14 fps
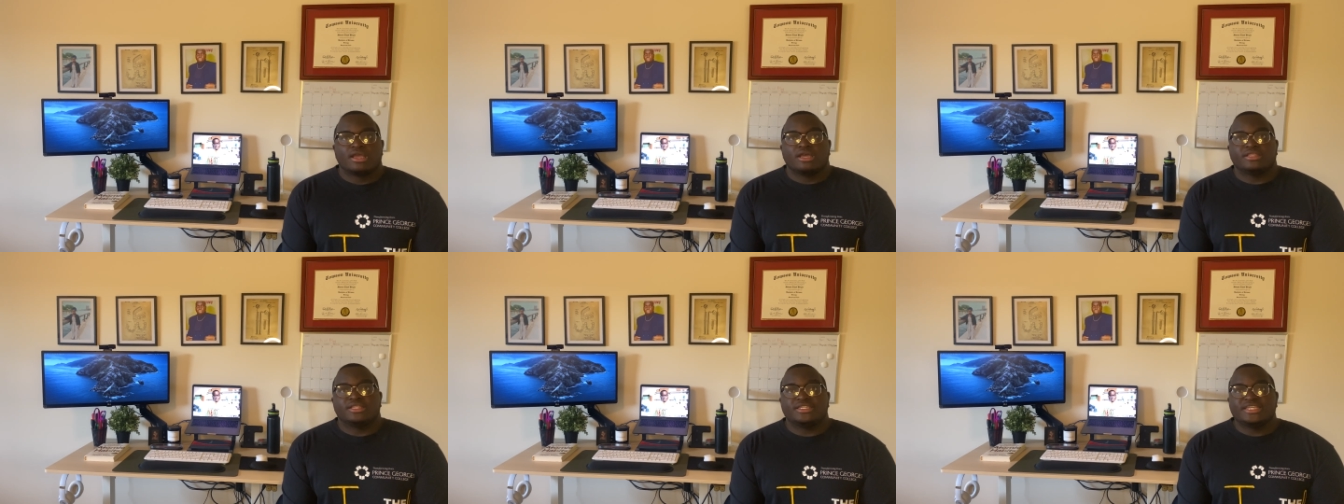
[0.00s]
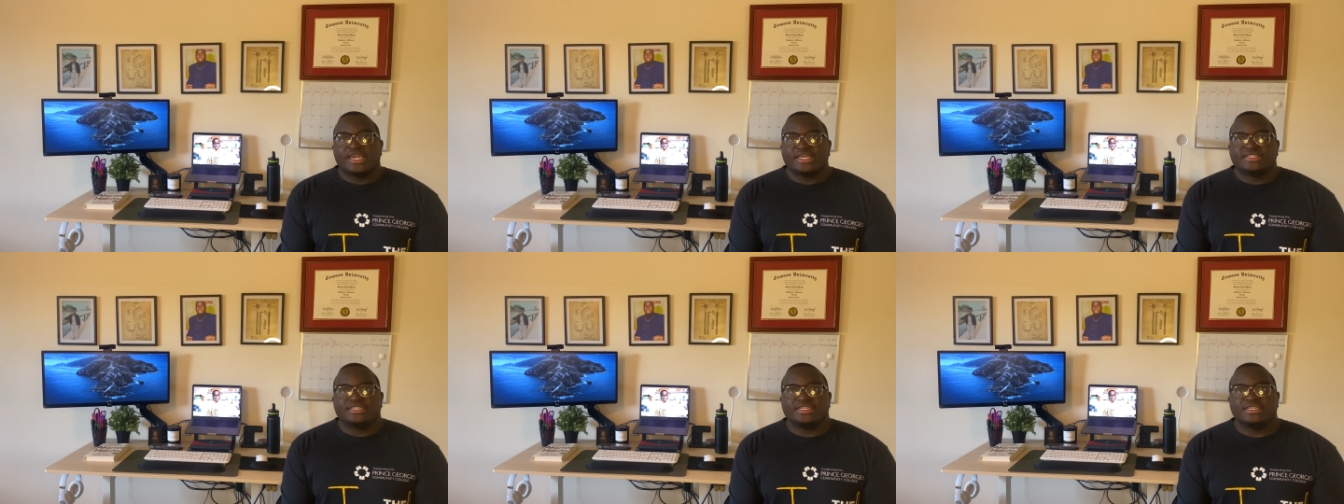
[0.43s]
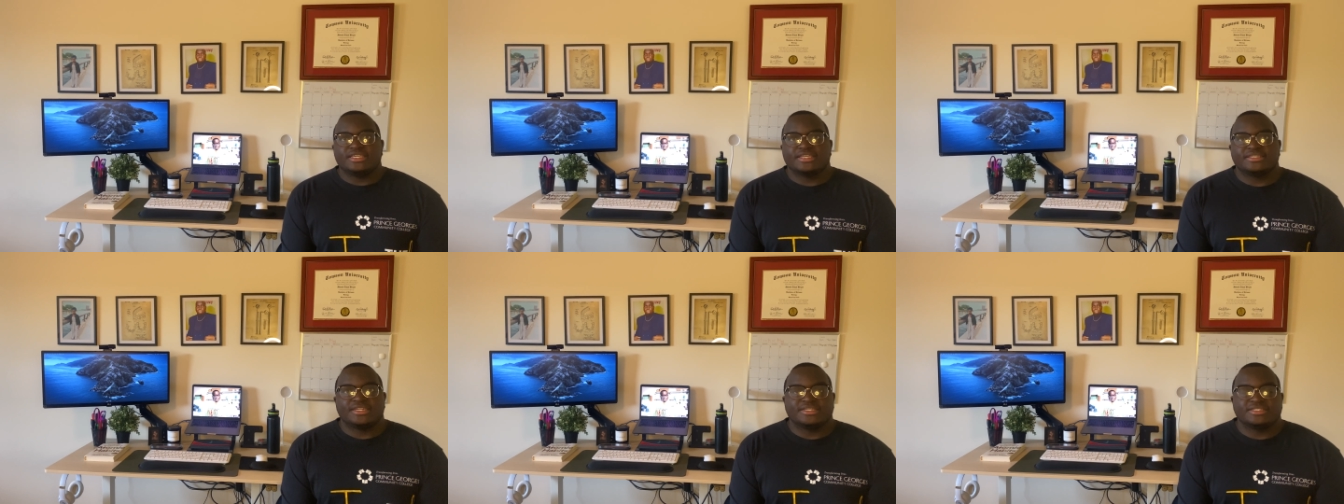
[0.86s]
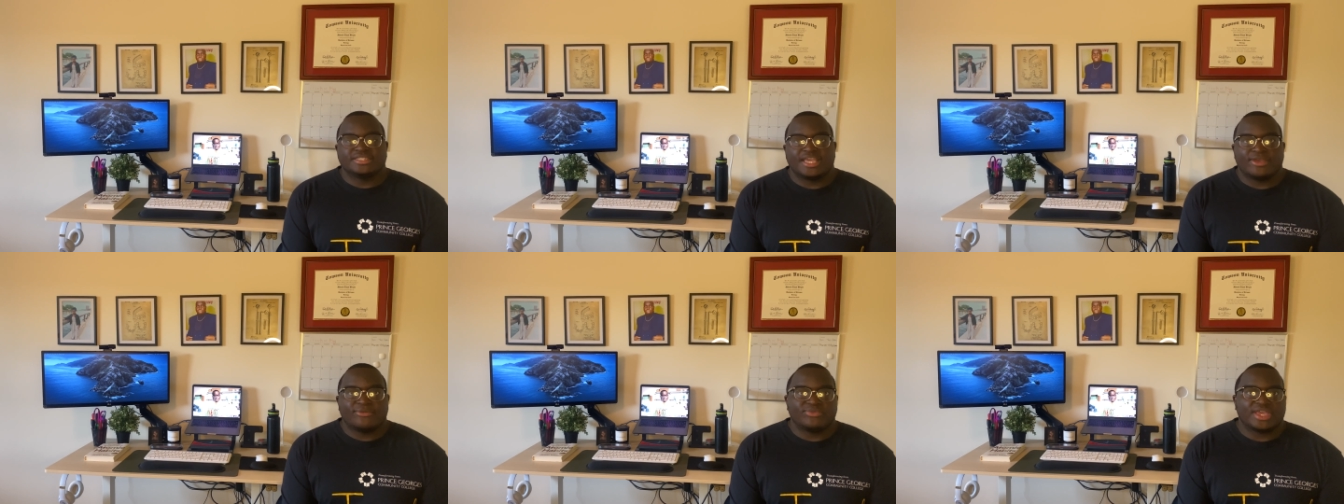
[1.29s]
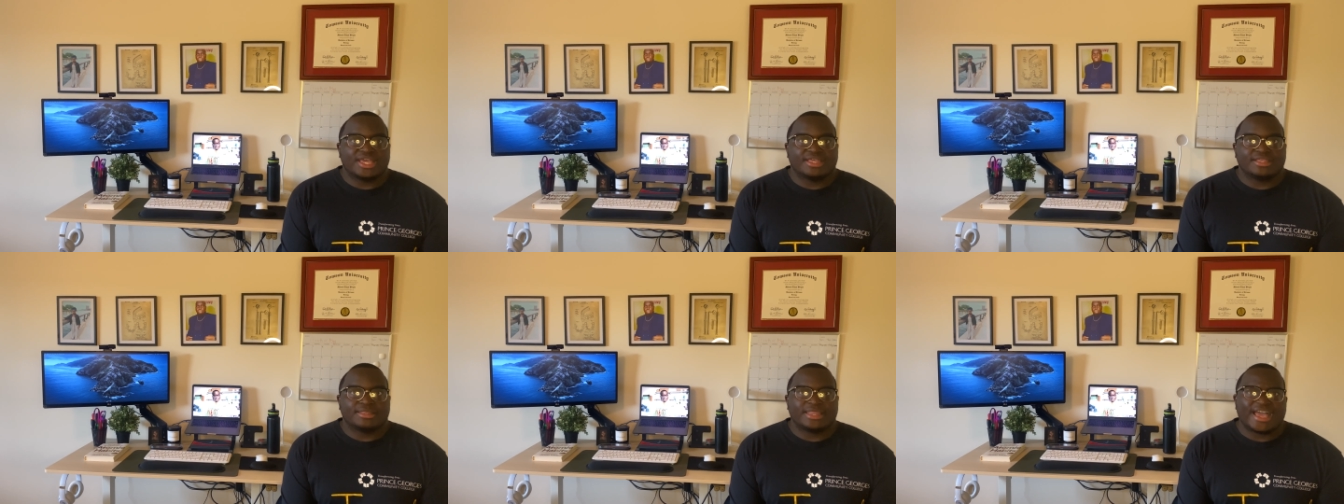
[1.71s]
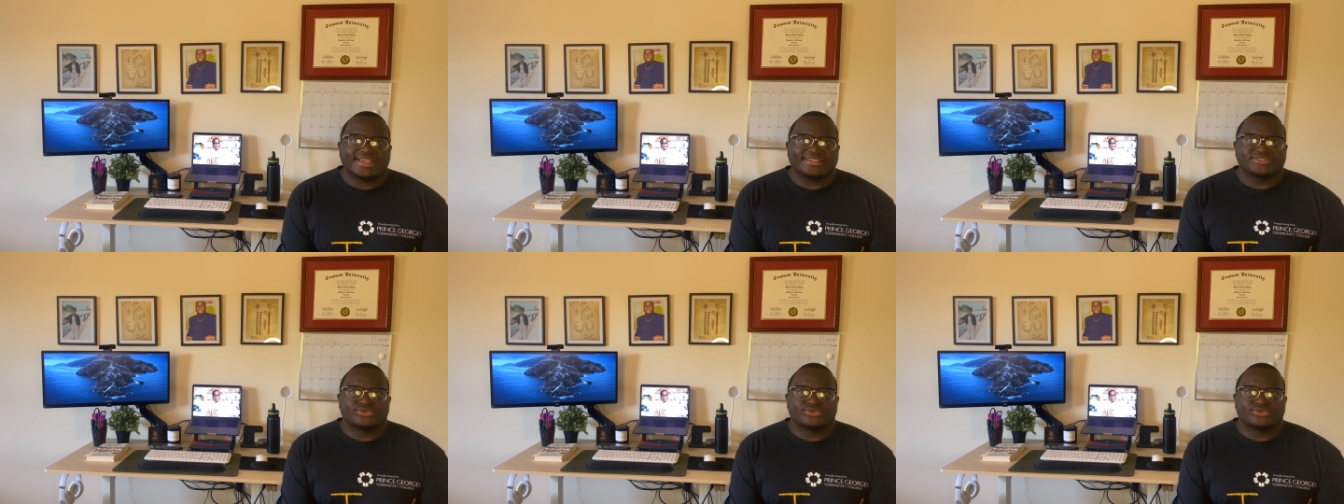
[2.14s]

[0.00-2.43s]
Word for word: The D A T is an exam that lasts